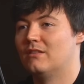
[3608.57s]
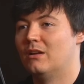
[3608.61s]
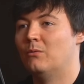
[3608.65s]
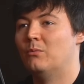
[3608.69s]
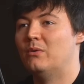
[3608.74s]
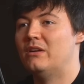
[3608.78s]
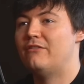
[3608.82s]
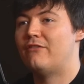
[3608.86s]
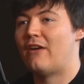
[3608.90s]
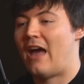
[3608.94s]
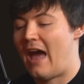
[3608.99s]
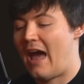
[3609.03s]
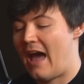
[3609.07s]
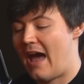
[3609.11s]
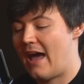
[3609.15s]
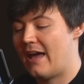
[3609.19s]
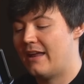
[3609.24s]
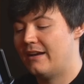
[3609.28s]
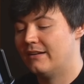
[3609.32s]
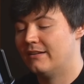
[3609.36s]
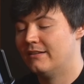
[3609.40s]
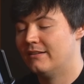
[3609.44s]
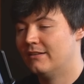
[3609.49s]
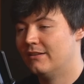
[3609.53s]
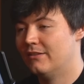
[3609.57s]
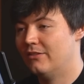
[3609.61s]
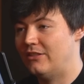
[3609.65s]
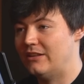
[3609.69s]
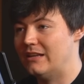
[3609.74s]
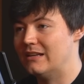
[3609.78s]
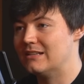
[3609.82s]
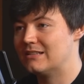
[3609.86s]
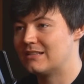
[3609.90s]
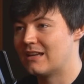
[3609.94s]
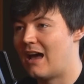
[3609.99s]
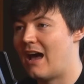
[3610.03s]
We've had
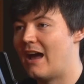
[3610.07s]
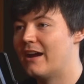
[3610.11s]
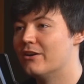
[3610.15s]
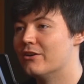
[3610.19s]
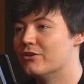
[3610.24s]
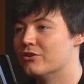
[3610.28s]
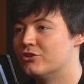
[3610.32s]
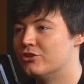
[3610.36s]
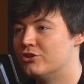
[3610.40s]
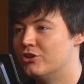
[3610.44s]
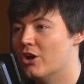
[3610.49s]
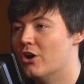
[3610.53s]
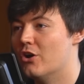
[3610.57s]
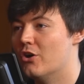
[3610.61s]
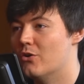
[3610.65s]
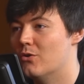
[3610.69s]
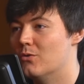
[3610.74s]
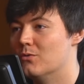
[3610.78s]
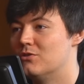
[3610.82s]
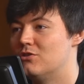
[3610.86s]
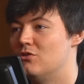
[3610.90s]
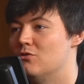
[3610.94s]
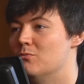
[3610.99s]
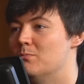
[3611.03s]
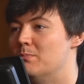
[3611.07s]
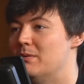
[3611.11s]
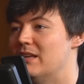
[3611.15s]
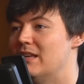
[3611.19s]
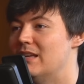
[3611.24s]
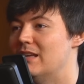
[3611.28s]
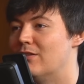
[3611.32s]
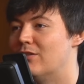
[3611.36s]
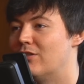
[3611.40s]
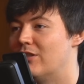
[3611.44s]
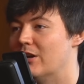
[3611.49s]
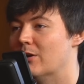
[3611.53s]
the entire show to
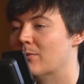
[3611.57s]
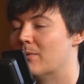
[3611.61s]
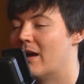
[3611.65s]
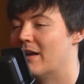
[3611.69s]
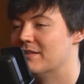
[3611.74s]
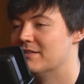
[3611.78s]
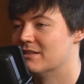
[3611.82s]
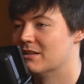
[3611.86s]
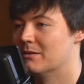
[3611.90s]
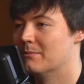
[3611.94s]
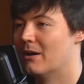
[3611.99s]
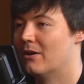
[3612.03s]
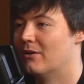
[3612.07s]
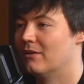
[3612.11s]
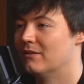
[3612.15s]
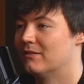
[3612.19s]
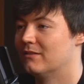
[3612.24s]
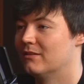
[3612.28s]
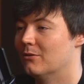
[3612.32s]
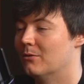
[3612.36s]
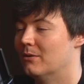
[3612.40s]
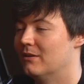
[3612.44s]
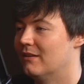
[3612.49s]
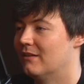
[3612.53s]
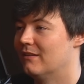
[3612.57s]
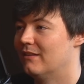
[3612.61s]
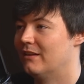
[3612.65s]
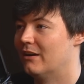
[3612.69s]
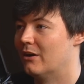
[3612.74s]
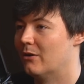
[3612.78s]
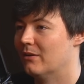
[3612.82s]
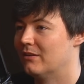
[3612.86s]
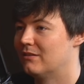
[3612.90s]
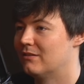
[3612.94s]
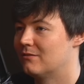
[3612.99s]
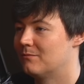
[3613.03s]
be theorizing about it. So,
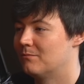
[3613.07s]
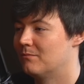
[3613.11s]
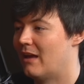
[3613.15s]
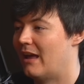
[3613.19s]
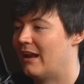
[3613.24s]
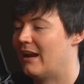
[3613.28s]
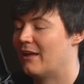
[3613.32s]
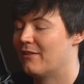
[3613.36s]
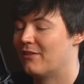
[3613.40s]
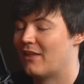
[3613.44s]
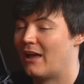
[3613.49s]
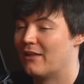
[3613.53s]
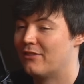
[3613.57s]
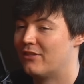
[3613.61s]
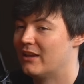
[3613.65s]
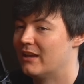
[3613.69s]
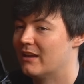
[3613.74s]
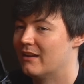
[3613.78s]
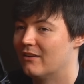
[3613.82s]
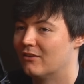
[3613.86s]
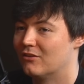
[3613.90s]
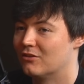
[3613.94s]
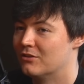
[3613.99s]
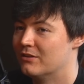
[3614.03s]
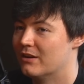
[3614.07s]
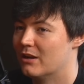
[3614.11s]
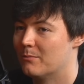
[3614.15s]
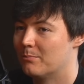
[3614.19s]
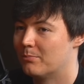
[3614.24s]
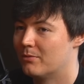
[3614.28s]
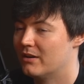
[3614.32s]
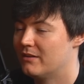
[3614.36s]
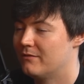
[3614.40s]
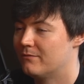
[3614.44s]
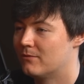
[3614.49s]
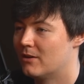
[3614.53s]
it's, and I think it turned out
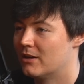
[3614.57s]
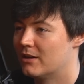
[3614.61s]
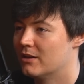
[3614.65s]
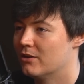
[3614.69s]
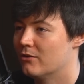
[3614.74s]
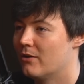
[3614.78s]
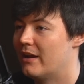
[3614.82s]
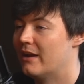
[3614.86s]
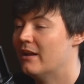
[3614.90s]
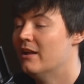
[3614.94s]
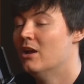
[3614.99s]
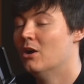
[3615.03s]
pretty fucking great.